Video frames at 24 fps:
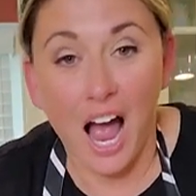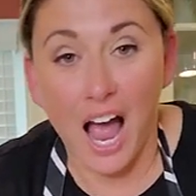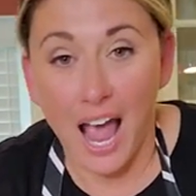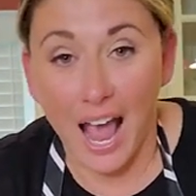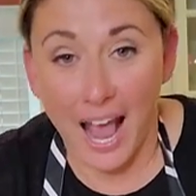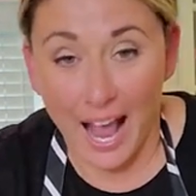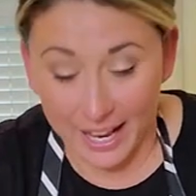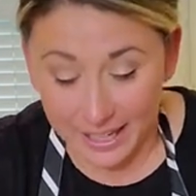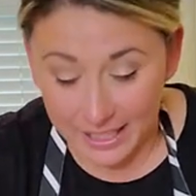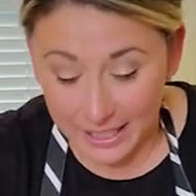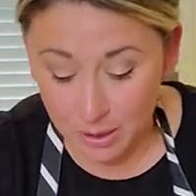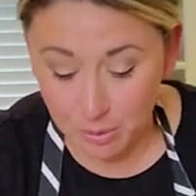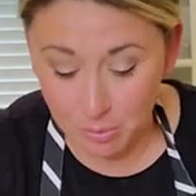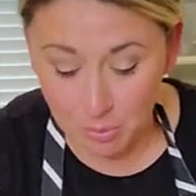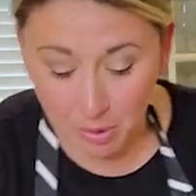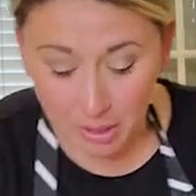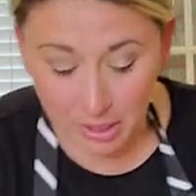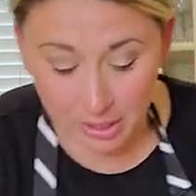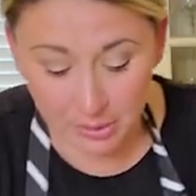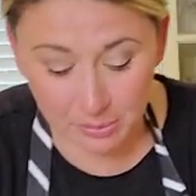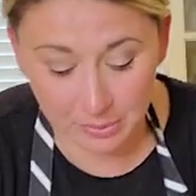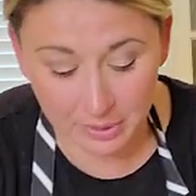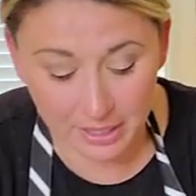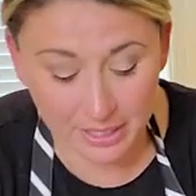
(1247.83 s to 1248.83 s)
Anyone
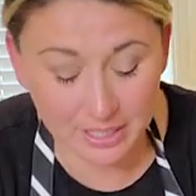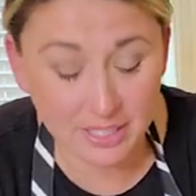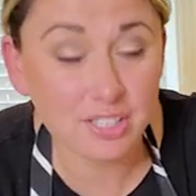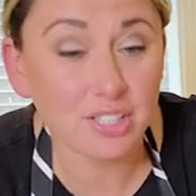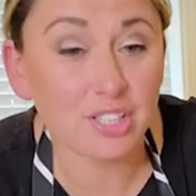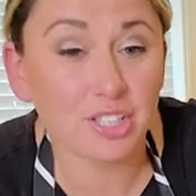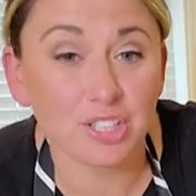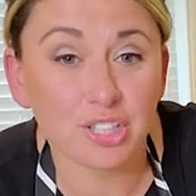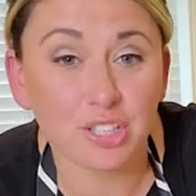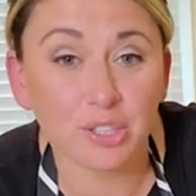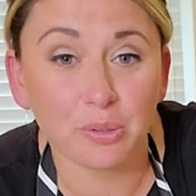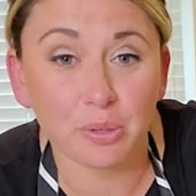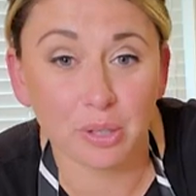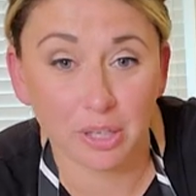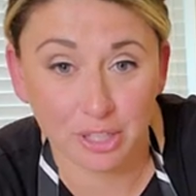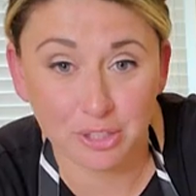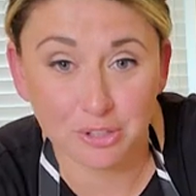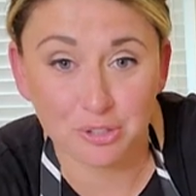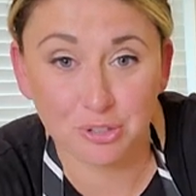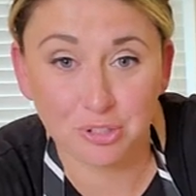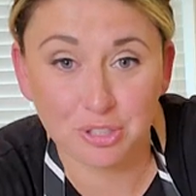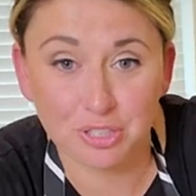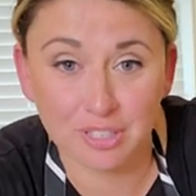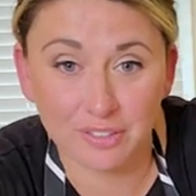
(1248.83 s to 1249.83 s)
who has to do
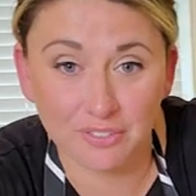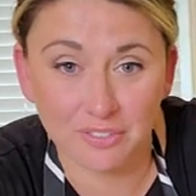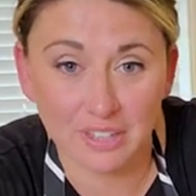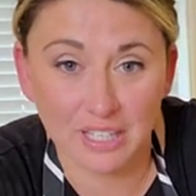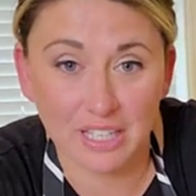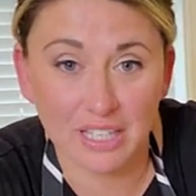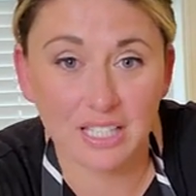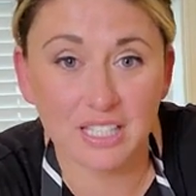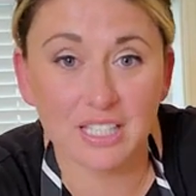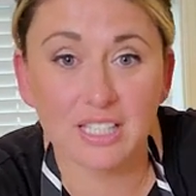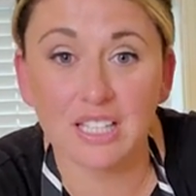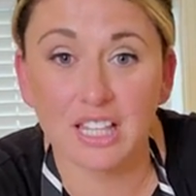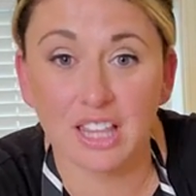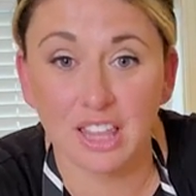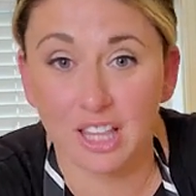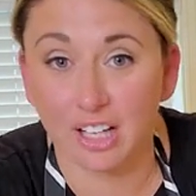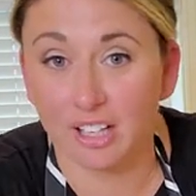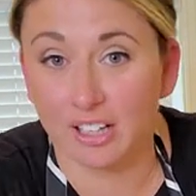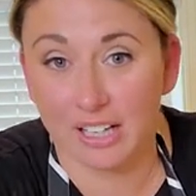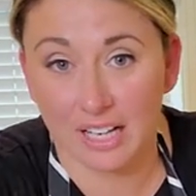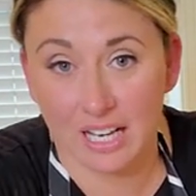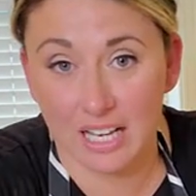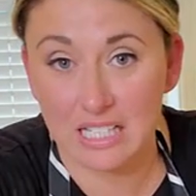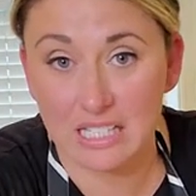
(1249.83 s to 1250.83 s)
hundreds of these, there
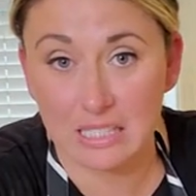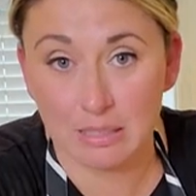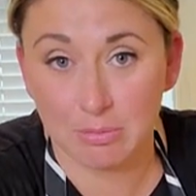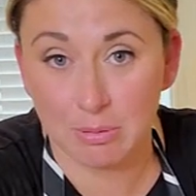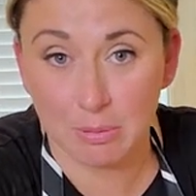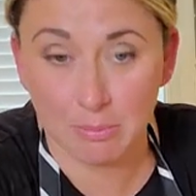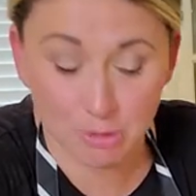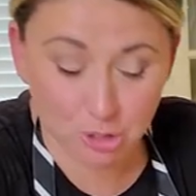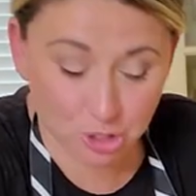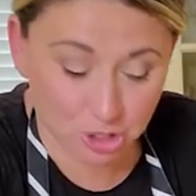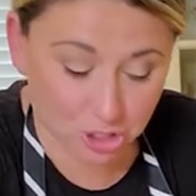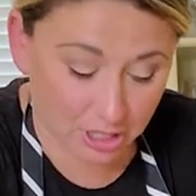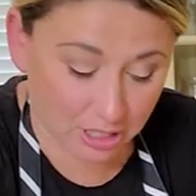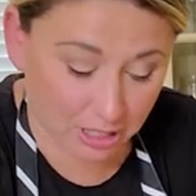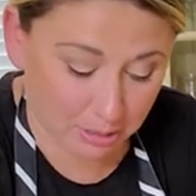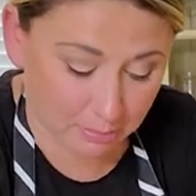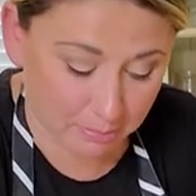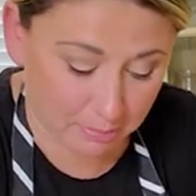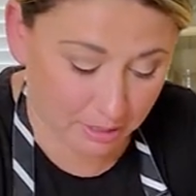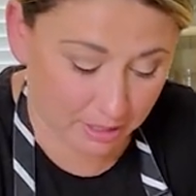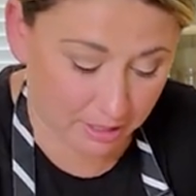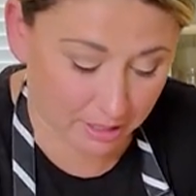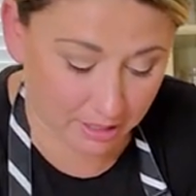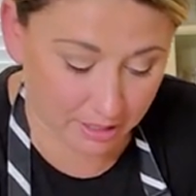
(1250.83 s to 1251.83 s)
has to be a machine
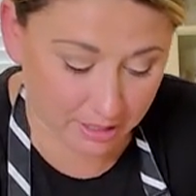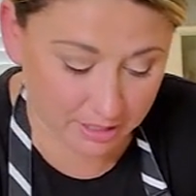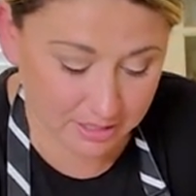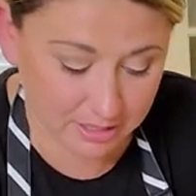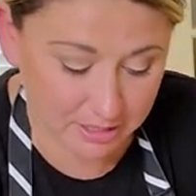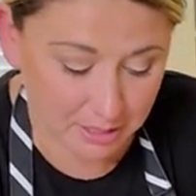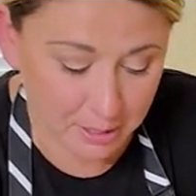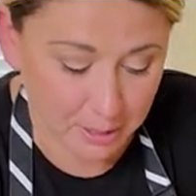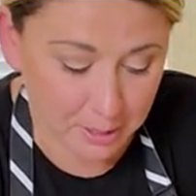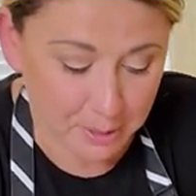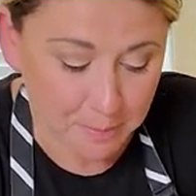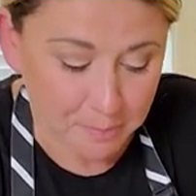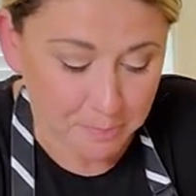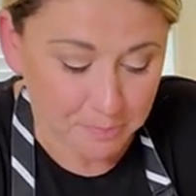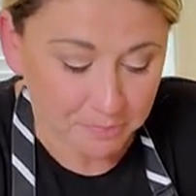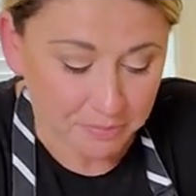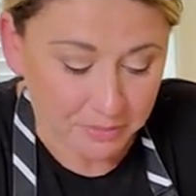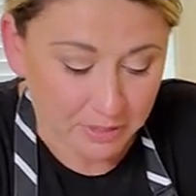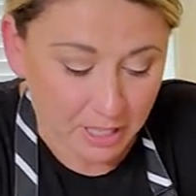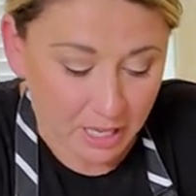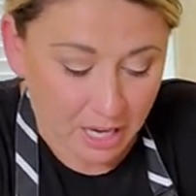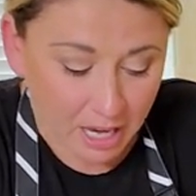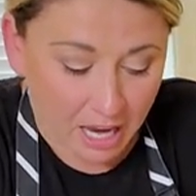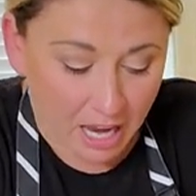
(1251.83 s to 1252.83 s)
because
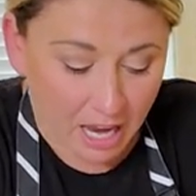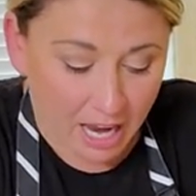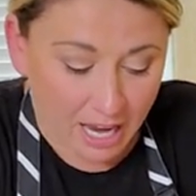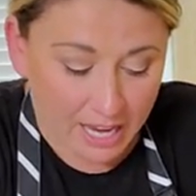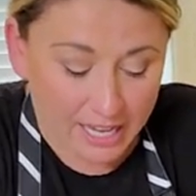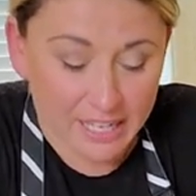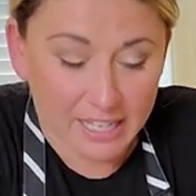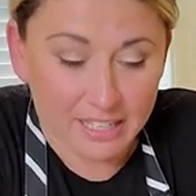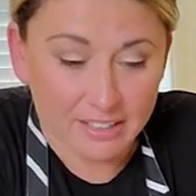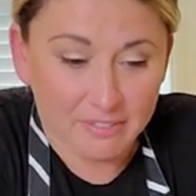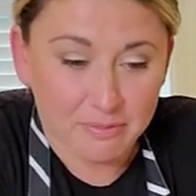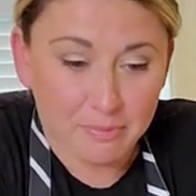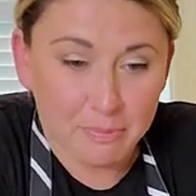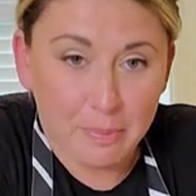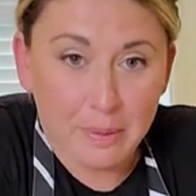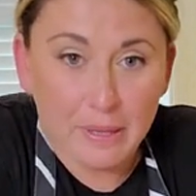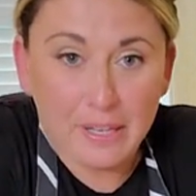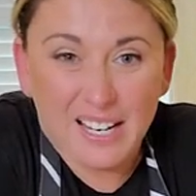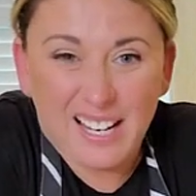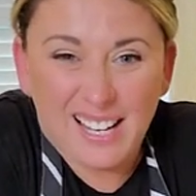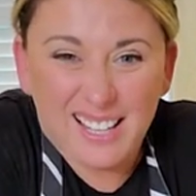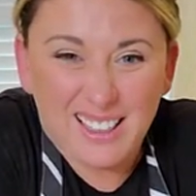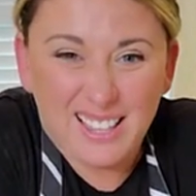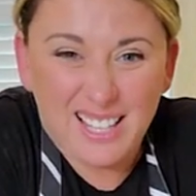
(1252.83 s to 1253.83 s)
I have
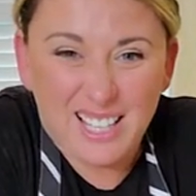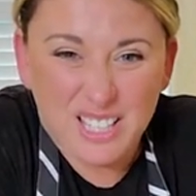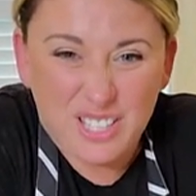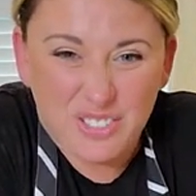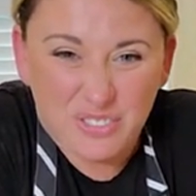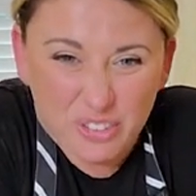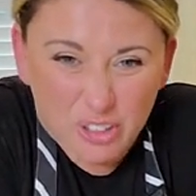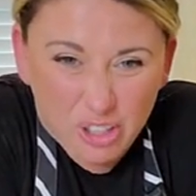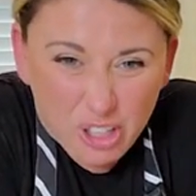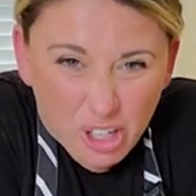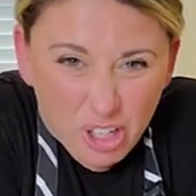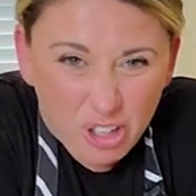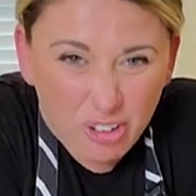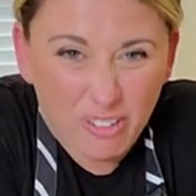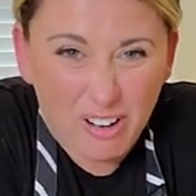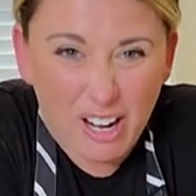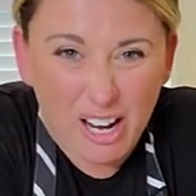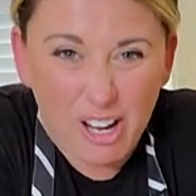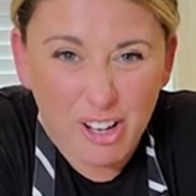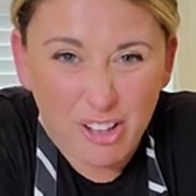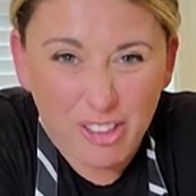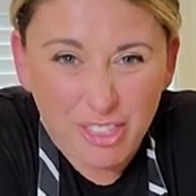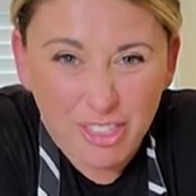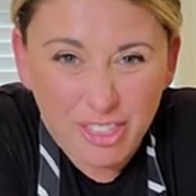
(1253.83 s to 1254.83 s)
been at this for
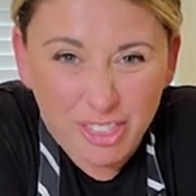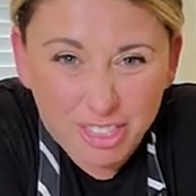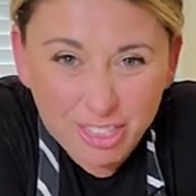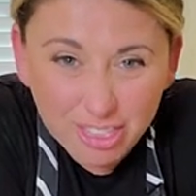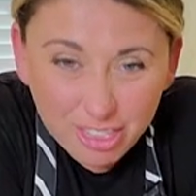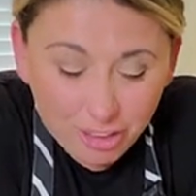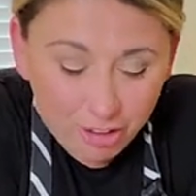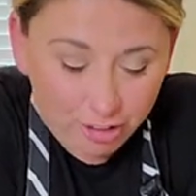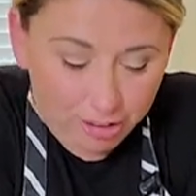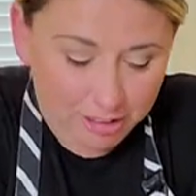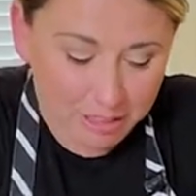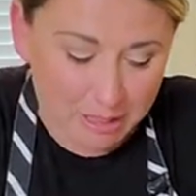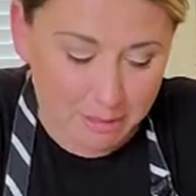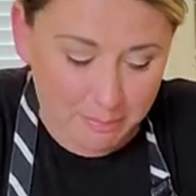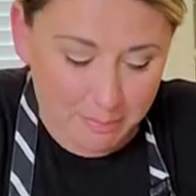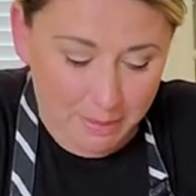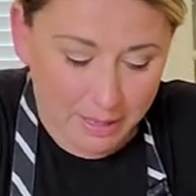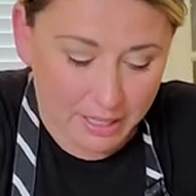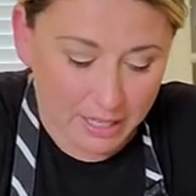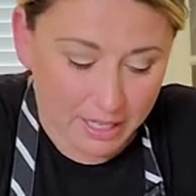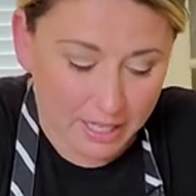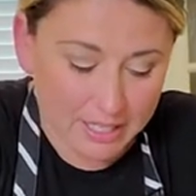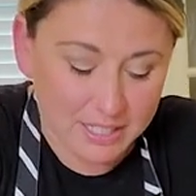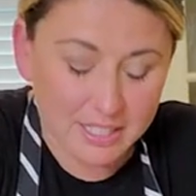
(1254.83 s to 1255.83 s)
around 30
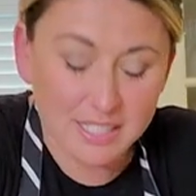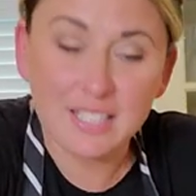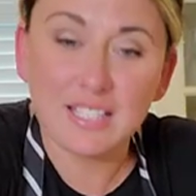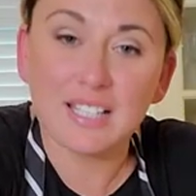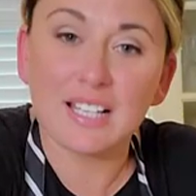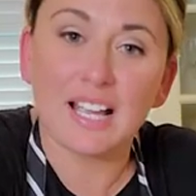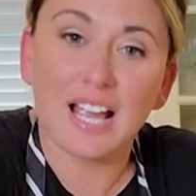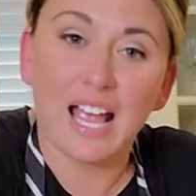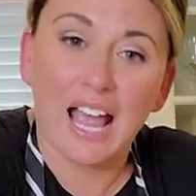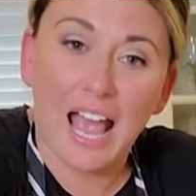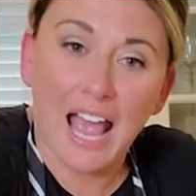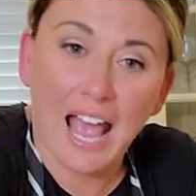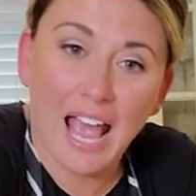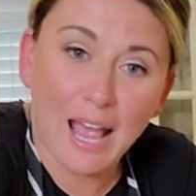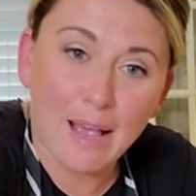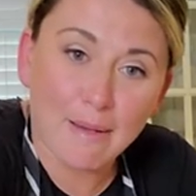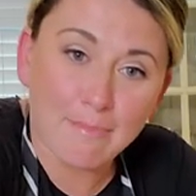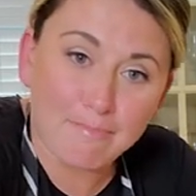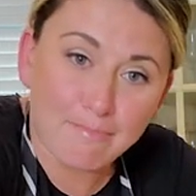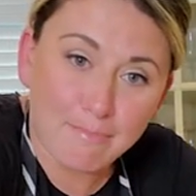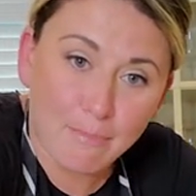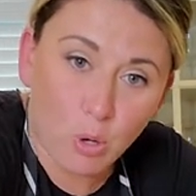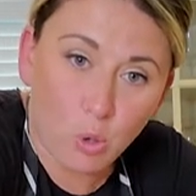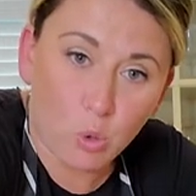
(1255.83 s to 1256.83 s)
minutes,
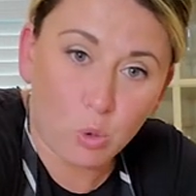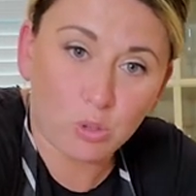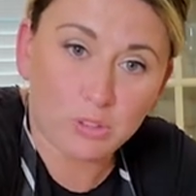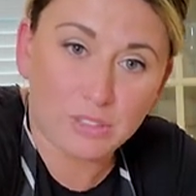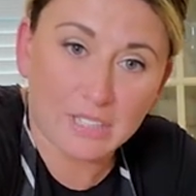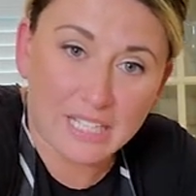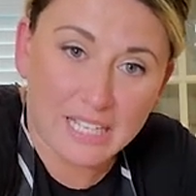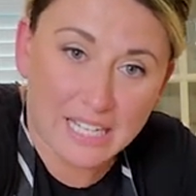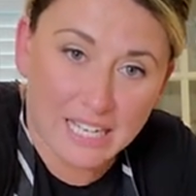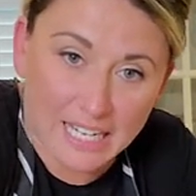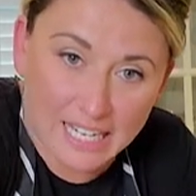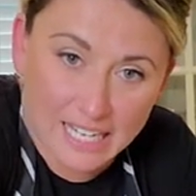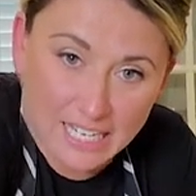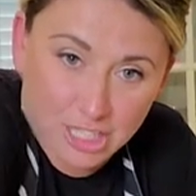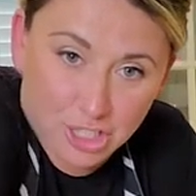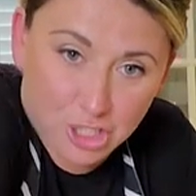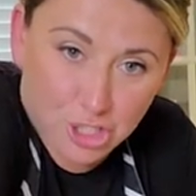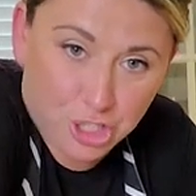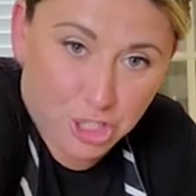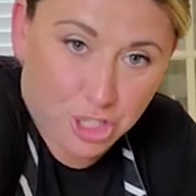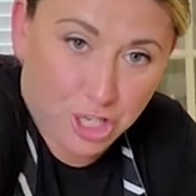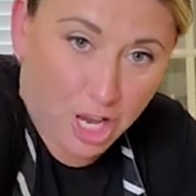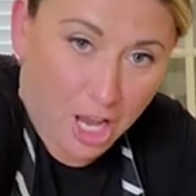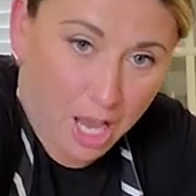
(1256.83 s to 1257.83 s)
molding
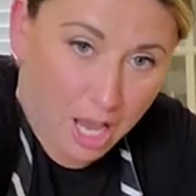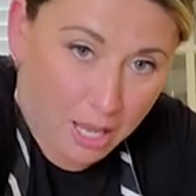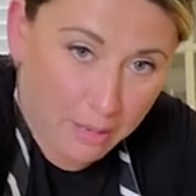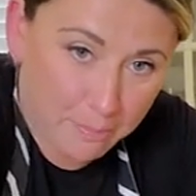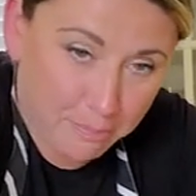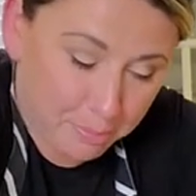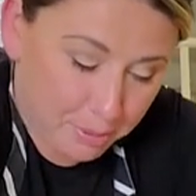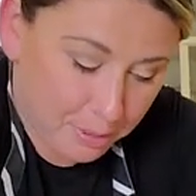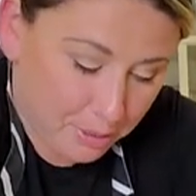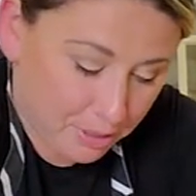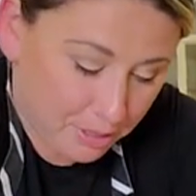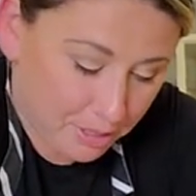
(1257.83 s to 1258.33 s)
each cup.